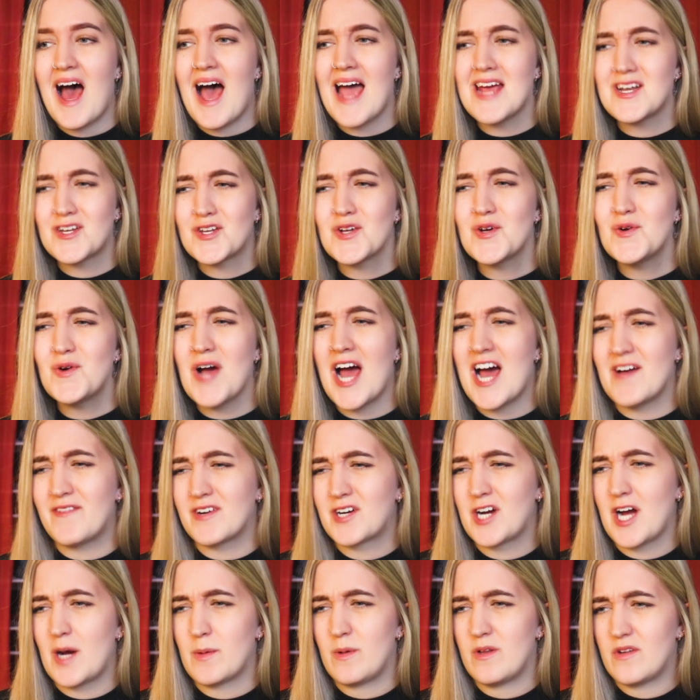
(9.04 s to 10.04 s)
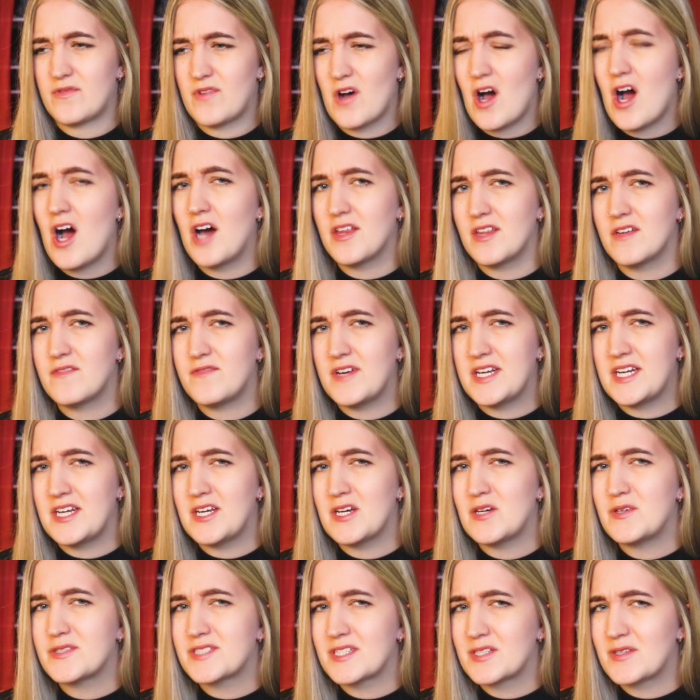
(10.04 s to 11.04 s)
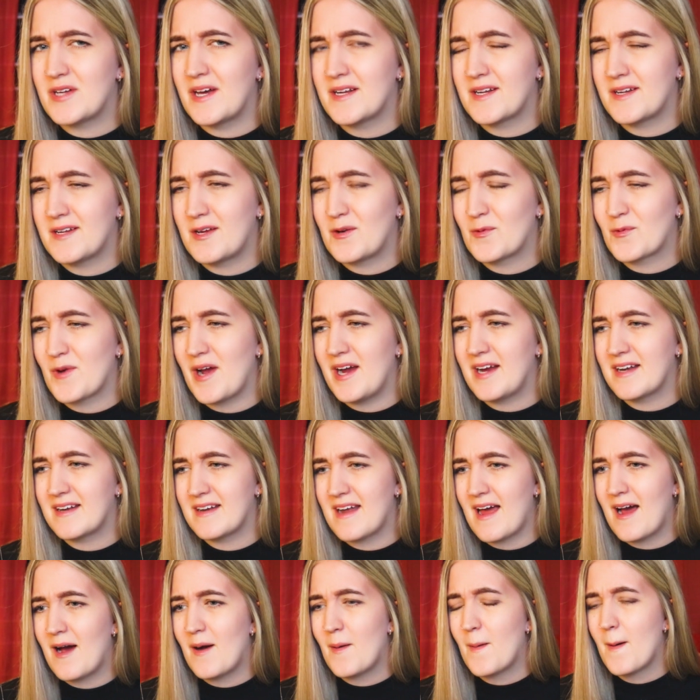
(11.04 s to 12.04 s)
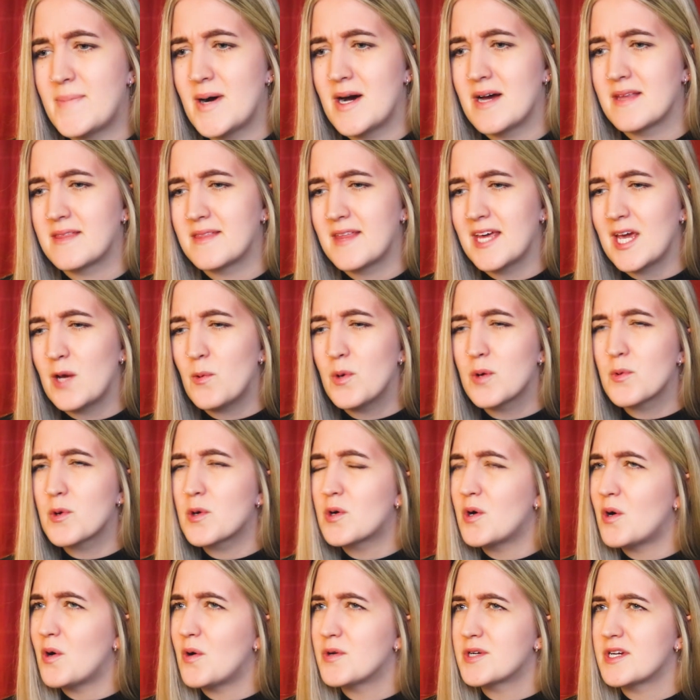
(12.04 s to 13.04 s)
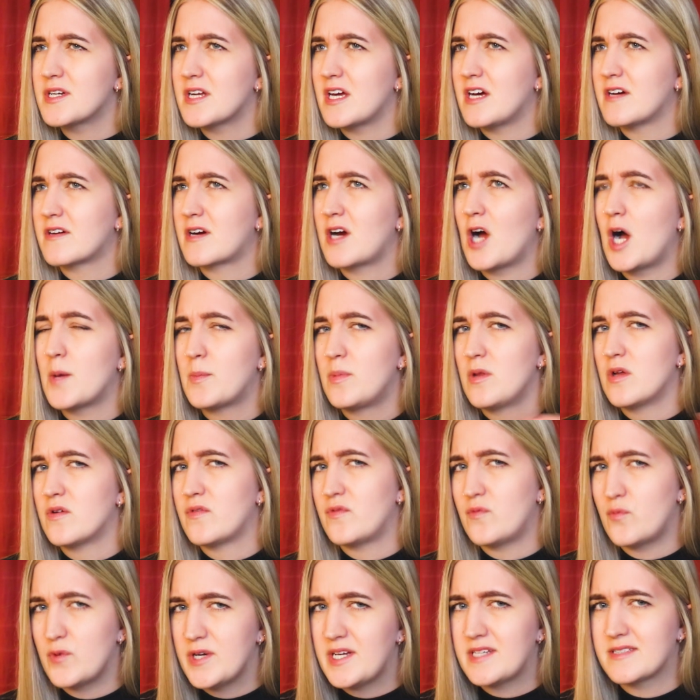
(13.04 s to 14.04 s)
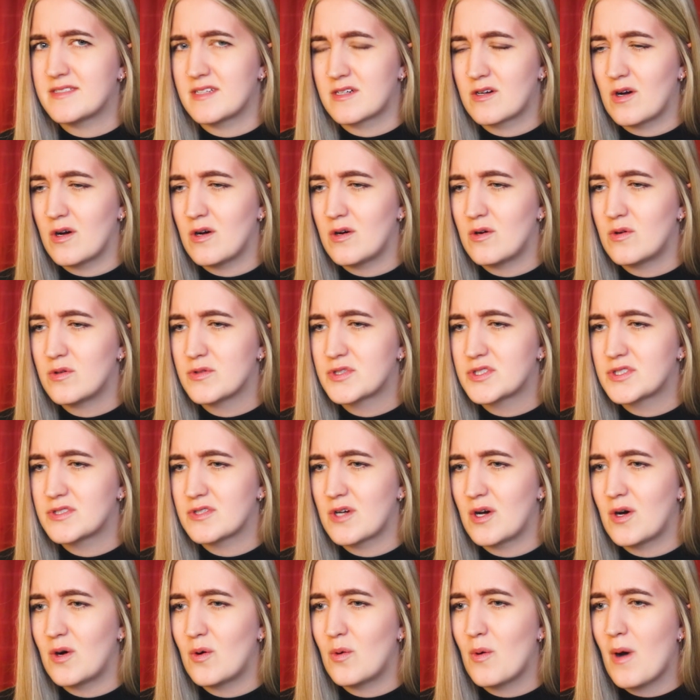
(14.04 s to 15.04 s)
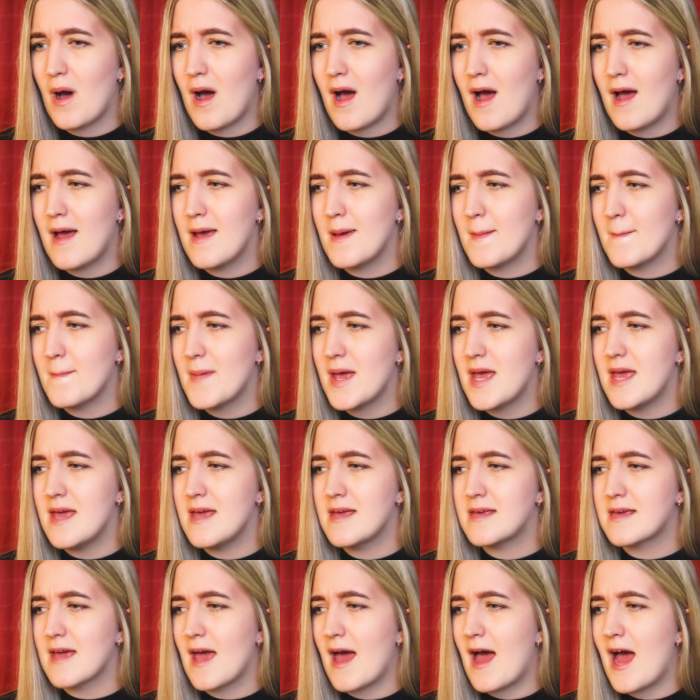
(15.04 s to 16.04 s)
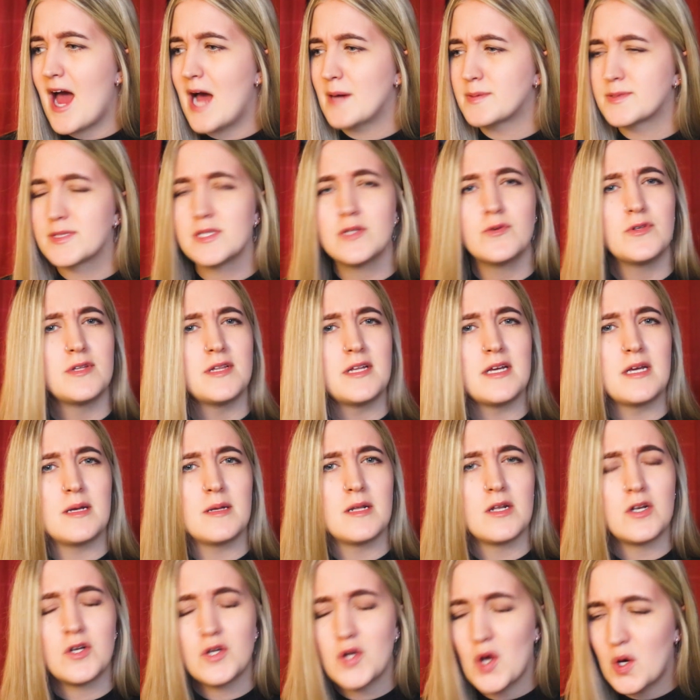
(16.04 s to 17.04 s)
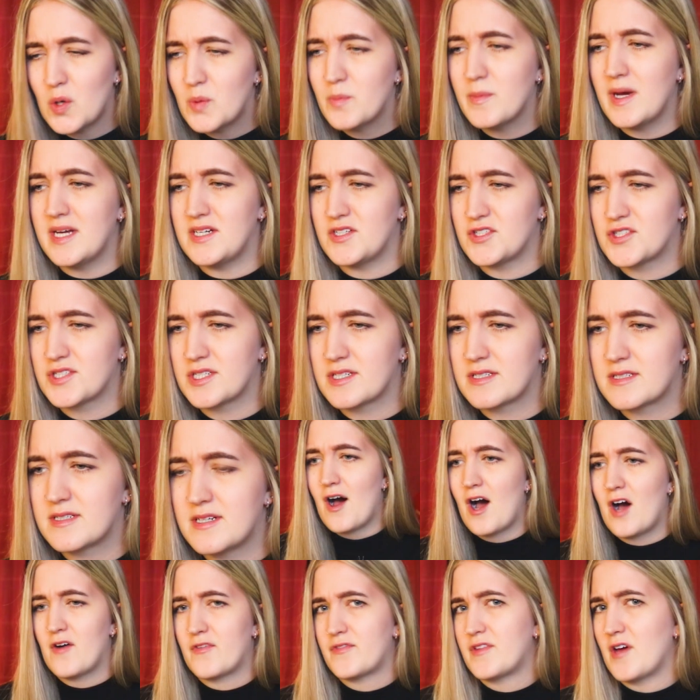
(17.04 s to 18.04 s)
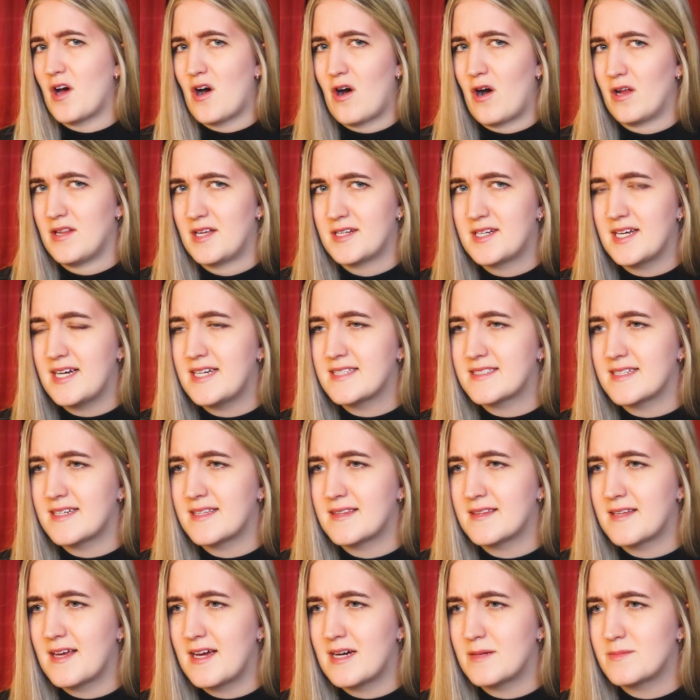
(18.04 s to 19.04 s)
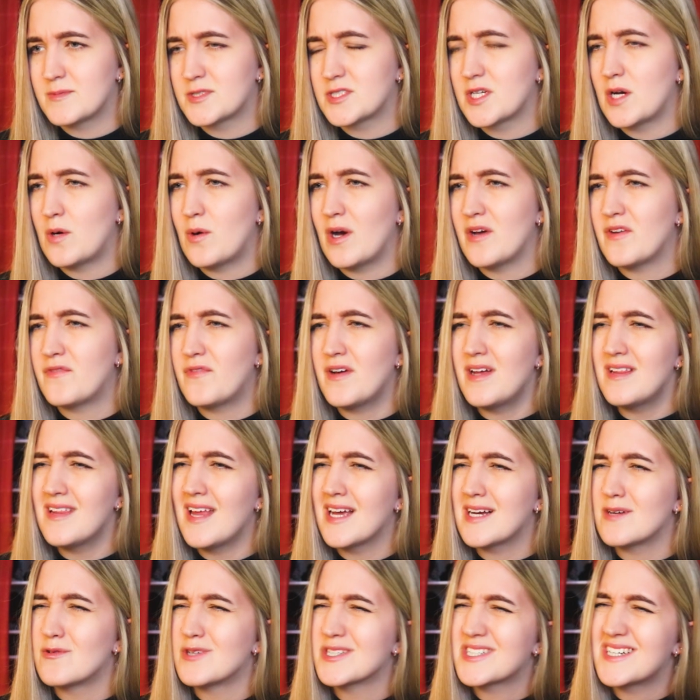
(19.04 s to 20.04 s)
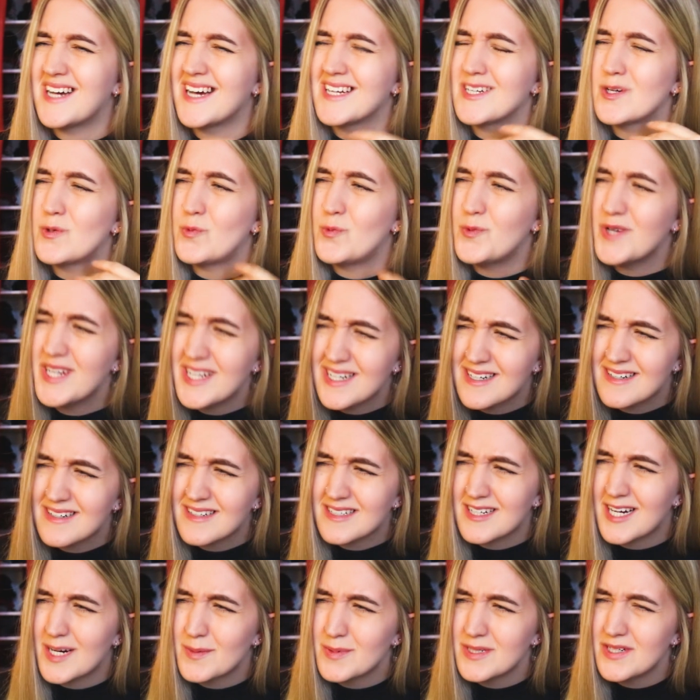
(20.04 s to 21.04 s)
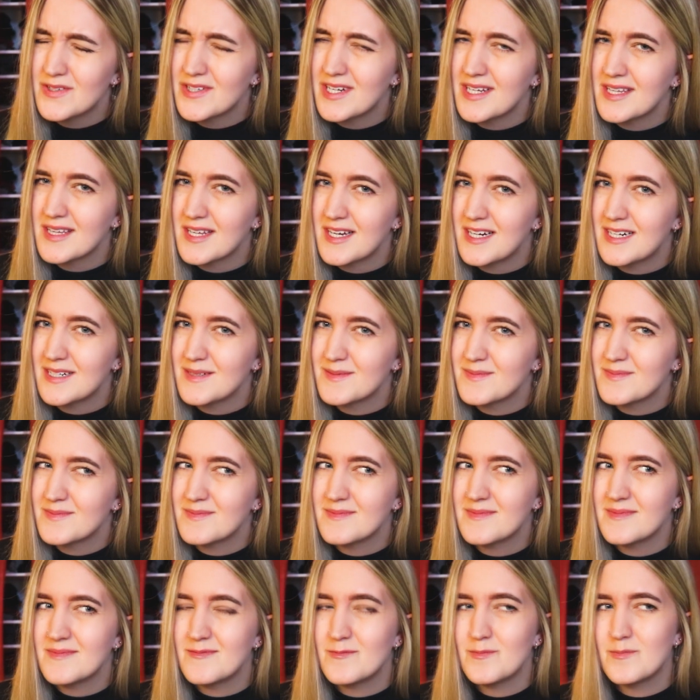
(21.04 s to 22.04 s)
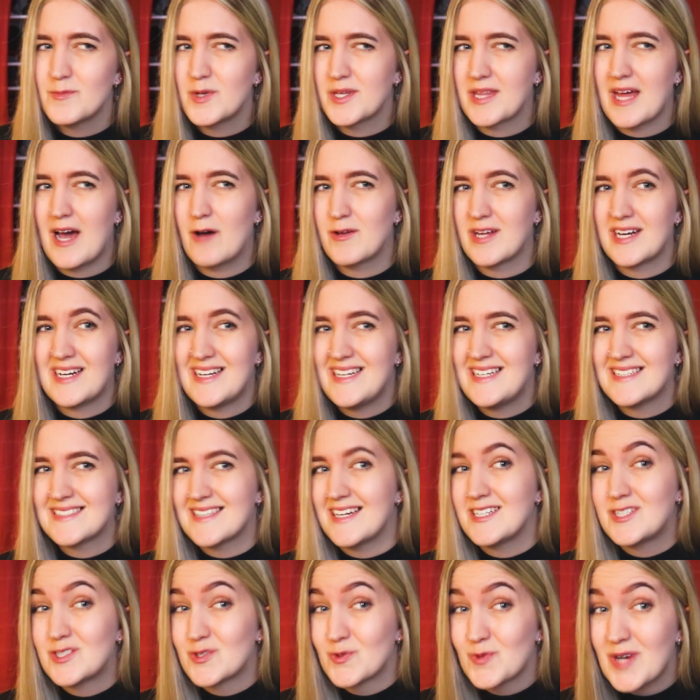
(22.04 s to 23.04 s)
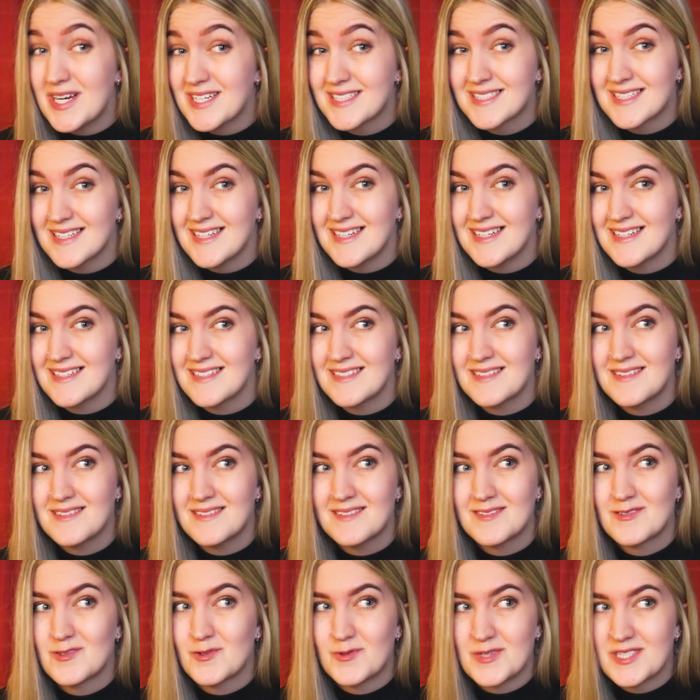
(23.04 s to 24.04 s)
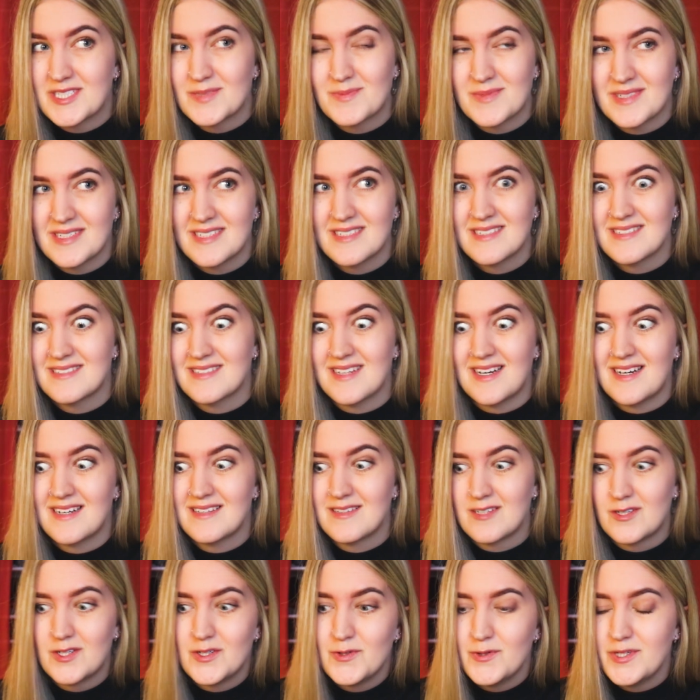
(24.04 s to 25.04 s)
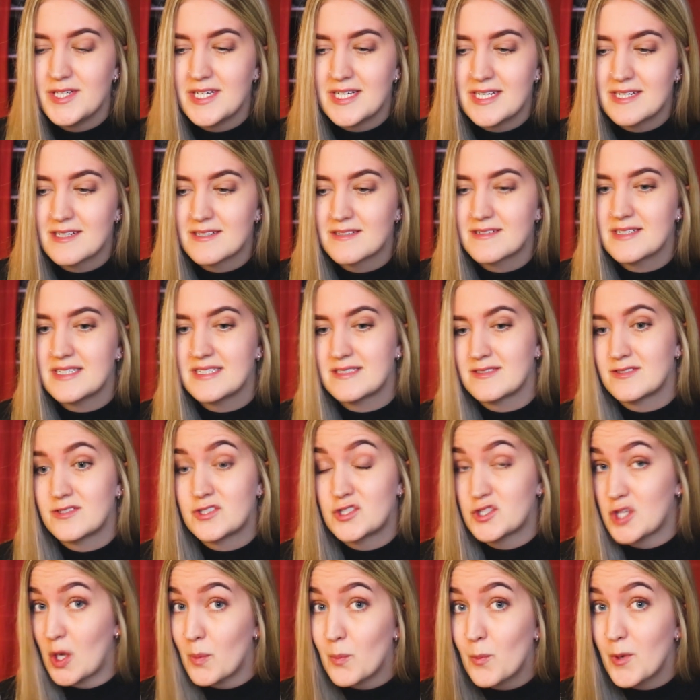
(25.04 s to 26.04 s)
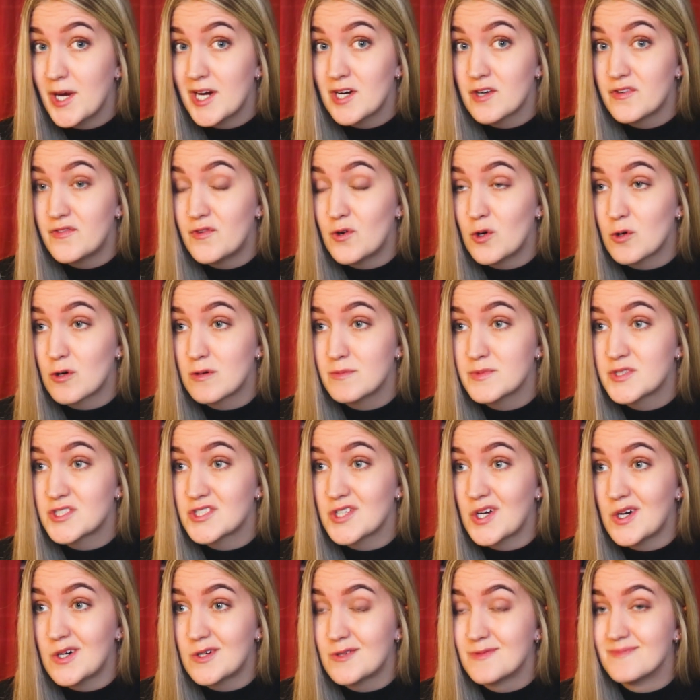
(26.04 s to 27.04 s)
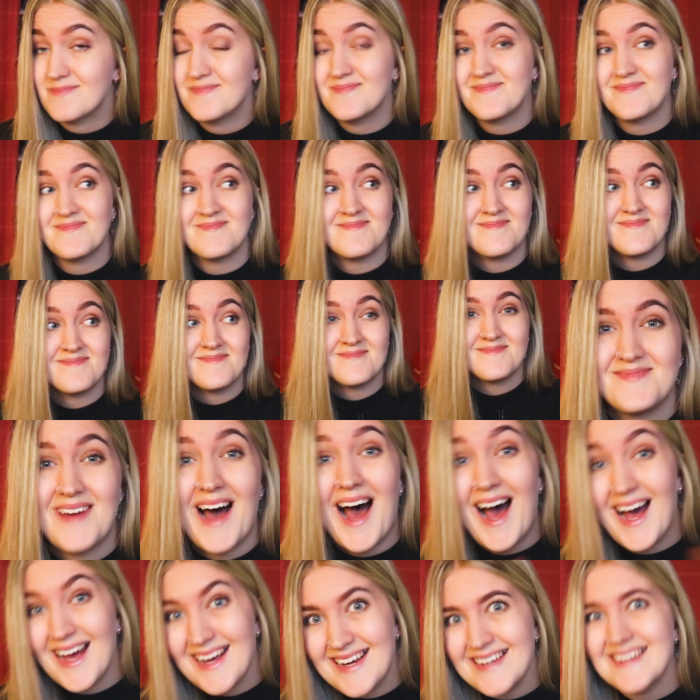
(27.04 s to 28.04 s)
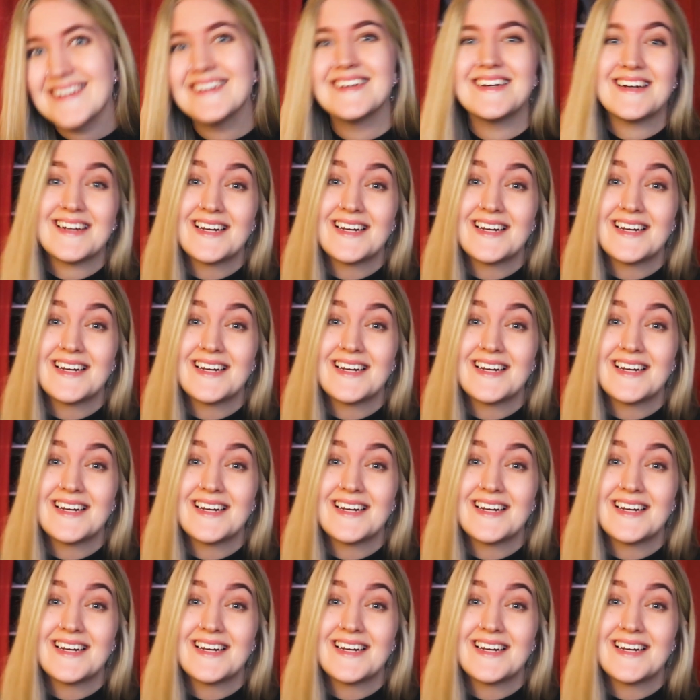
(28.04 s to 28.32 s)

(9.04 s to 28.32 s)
I do have a couple of other videos in editing right now, but they were recorded a couple of weeks ago, so I make absolutely no mention of the holidays in them, so I felt like it was kind of weird uploading them without at least addressing Christmas and the New Year in some way or form, so hi!